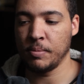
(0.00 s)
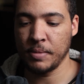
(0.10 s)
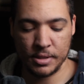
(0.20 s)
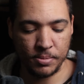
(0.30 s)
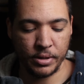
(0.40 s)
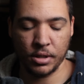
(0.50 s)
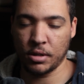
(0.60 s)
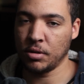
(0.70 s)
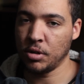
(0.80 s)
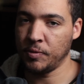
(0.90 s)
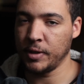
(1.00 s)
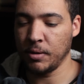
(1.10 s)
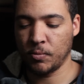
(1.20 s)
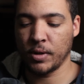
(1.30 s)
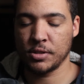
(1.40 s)
it makes the player hopefully
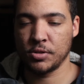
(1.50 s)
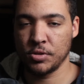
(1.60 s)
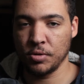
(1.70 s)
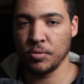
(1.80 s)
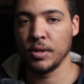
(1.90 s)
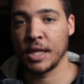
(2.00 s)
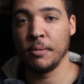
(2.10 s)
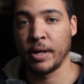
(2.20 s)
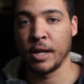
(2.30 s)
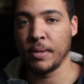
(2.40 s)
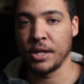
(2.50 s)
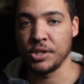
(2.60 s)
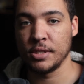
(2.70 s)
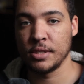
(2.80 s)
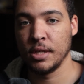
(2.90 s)
wants to keep lighting
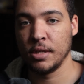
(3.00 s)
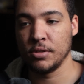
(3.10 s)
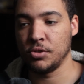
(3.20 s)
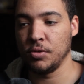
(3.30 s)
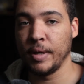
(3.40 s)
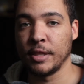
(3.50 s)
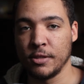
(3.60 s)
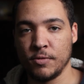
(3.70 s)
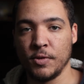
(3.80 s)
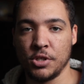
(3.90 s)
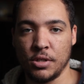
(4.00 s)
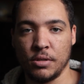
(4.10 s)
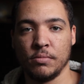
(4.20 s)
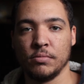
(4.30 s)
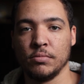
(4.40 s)
matches to make this
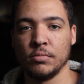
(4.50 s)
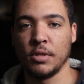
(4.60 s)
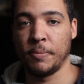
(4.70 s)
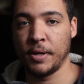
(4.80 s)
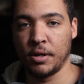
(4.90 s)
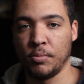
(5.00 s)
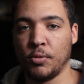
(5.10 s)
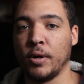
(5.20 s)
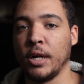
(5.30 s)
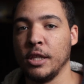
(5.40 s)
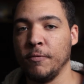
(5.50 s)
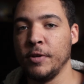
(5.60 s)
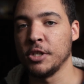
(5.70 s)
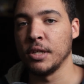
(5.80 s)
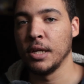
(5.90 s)
vision appear more, and the
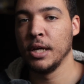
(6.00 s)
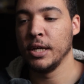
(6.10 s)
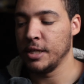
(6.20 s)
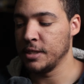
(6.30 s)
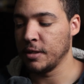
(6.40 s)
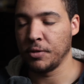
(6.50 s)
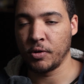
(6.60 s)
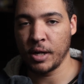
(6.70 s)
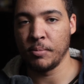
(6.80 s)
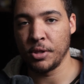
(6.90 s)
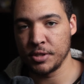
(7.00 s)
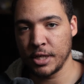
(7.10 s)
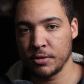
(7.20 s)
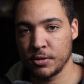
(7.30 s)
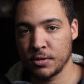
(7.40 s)
vision is of the grandmother's
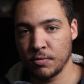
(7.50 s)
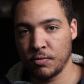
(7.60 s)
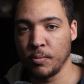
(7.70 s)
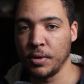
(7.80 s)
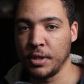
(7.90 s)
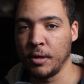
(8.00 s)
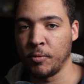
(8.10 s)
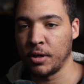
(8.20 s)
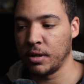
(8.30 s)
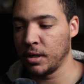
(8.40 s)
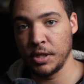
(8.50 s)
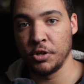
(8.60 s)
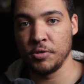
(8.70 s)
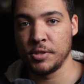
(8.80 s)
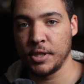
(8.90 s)
house from when they were
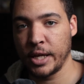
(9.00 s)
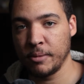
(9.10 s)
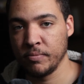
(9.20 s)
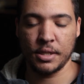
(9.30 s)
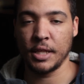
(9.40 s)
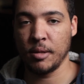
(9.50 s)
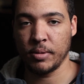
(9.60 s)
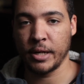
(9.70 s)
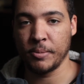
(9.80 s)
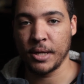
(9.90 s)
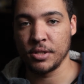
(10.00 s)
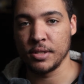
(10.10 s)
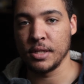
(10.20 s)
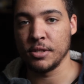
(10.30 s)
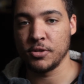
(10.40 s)
introduced to the game. They keep lighting
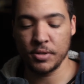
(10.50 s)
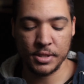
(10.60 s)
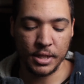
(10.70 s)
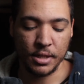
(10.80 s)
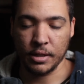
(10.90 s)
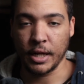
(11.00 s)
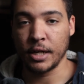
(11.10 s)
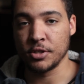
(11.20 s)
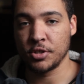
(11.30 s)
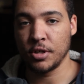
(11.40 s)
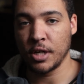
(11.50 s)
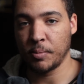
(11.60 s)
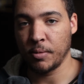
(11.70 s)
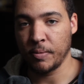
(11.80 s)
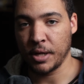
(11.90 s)
matches, and as soon as they light a certain
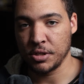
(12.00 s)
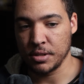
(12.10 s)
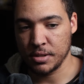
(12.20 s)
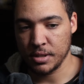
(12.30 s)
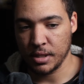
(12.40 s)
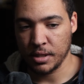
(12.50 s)
number of matches